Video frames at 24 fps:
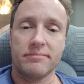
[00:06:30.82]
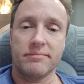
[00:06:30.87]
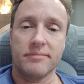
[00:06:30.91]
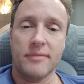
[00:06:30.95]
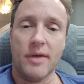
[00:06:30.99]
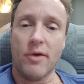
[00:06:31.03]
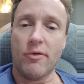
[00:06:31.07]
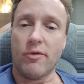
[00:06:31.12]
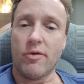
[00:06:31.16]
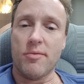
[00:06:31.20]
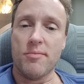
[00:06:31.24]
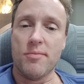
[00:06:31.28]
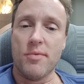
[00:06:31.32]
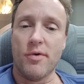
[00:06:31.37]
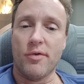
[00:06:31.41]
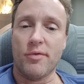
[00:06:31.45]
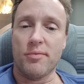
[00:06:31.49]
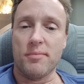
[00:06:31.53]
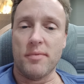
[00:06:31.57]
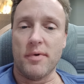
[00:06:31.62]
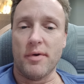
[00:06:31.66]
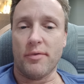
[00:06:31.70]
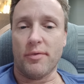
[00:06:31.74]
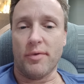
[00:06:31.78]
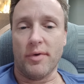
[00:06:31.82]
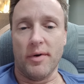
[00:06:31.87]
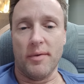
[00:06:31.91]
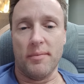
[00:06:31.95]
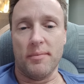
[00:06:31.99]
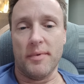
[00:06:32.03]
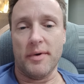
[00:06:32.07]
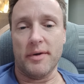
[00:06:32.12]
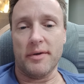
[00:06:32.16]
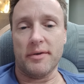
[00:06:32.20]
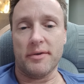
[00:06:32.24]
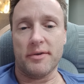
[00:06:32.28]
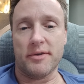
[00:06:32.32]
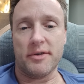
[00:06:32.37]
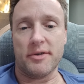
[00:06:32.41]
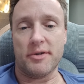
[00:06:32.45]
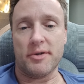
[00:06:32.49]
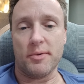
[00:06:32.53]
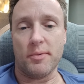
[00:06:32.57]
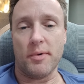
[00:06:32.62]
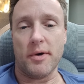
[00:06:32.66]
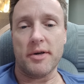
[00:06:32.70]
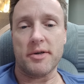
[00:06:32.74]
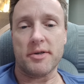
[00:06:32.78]
He removed me from a
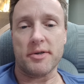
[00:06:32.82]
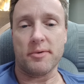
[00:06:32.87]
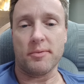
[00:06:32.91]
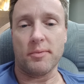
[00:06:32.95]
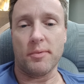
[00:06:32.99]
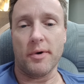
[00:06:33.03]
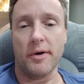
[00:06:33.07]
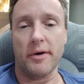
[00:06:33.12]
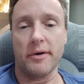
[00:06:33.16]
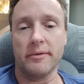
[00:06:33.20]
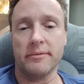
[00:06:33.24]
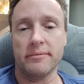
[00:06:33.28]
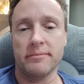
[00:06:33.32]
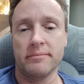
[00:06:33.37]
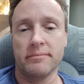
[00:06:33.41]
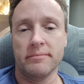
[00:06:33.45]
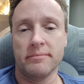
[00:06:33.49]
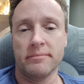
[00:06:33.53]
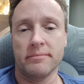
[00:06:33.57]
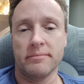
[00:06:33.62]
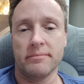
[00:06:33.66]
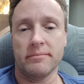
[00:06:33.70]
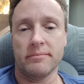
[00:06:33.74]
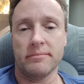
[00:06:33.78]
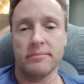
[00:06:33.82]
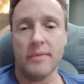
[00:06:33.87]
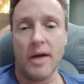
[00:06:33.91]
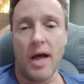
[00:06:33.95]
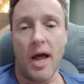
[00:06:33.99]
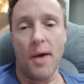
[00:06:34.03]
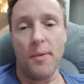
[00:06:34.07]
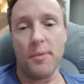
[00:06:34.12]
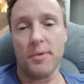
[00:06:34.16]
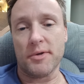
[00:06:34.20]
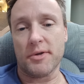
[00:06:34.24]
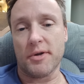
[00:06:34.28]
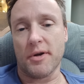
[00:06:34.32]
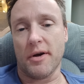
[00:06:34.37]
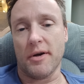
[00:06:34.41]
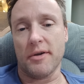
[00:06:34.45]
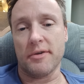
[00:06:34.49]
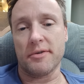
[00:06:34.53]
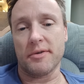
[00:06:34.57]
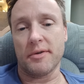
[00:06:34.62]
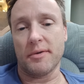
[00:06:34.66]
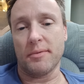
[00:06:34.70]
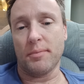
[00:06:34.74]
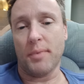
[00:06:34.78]
situation where I was
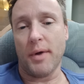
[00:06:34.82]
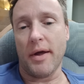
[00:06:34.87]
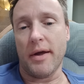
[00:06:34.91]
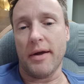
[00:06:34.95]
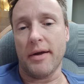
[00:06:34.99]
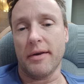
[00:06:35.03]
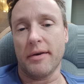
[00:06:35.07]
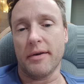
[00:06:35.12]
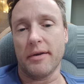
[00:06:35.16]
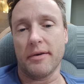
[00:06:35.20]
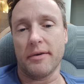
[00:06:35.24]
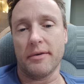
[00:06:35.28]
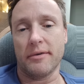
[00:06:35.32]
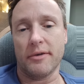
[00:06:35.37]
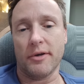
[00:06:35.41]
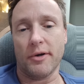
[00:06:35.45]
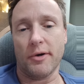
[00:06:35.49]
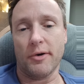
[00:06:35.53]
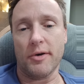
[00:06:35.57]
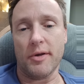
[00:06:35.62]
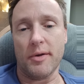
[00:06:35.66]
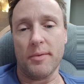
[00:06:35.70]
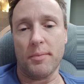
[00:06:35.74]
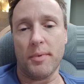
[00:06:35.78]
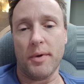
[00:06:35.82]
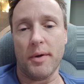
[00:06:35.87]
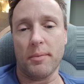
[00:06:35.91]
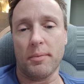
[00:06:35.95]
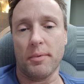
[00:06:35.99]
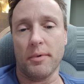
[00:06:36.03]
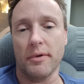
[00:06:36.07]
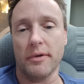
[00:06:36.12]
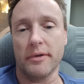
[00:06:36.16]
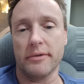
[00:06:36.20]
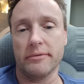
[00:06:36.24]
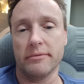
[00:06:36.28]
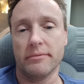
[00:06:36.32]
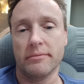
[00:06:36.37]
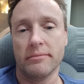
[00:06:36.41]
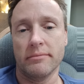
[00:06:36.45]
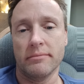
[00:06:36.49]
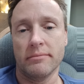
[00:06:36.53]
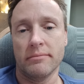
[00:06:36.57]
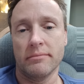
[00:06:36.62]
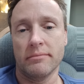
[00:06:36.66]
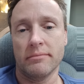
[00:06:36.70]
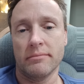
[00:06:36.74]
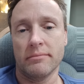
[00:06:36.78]
causing pain and hurting people, and,
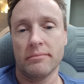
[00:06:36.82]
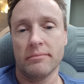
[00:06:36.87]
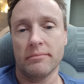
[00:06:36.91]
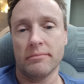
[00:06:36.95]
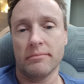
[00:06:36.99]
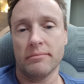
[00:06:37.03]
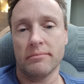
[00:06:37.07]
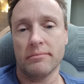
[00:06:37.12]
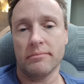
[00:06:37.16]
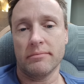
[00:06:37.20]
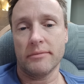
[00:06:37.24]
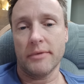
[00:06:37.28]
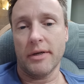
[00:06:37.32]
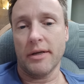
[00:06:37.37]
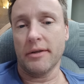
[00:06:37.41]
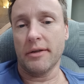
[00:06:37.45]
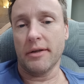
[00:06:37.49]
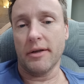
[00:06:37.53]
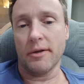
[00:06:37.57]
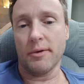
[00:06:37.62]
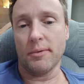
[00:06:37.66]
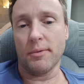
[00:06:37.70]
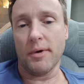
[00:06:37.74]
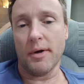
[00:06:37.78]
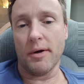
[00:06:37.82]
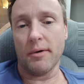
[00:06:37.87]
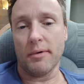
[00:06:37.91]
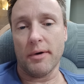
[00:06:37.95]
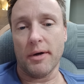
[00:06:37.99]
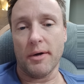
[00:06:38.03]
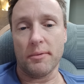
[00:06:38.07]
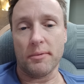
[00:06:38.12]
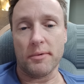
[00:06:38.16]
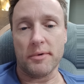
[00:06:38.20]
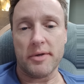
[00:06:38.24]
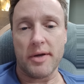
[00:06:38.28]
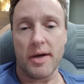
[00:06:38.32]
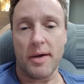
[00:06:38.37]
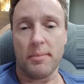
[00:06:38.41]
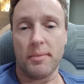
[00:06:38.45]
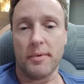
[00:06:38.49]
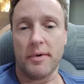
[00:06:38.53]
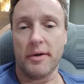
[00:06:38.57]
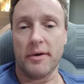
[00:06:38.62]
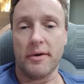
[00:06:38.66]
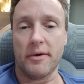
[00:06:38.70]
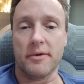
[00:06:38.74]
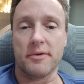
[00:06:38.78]
and the other way around was
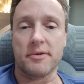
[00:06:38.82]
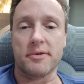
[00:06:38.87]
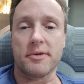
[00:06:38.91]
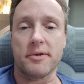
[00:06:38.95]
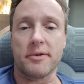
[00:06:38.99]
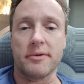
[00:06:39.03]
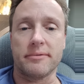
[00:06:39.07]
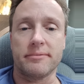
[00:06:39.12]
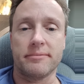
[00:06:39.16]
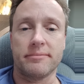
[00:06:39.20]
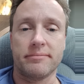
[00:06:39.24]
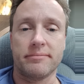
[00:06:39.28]
happening also.